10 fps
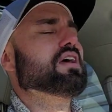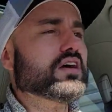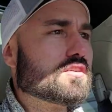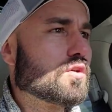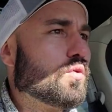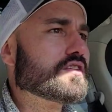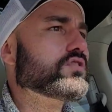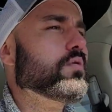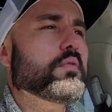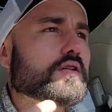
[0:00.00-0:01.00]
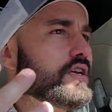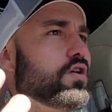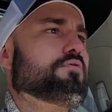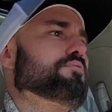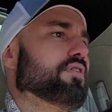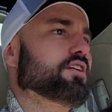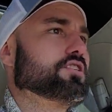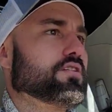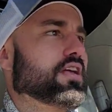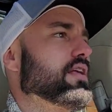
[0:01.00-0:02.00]
because there wasn't no
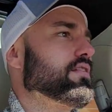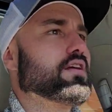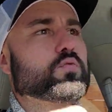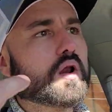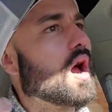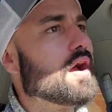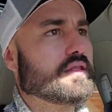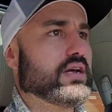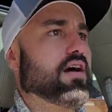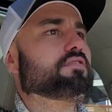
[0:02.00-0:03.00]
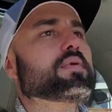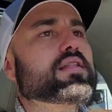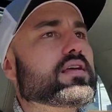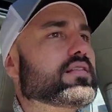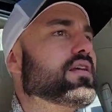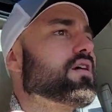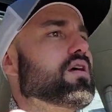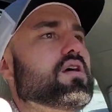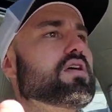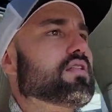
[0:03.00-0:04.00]
multi-corporation. They didn't rely on the government. They
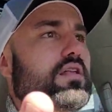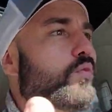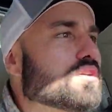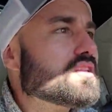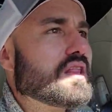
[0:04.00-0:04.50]
didn't, it wasn't